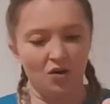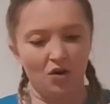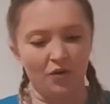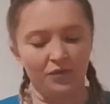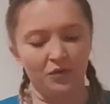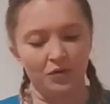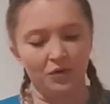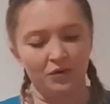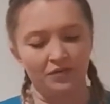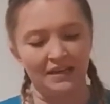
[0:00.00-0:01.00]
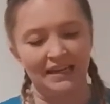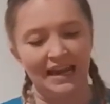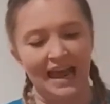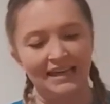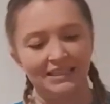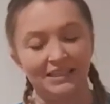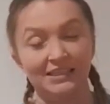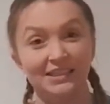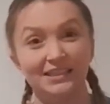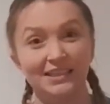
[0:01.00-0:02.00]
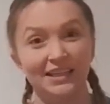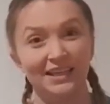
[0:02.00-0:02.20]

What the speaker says: of your vanilla essence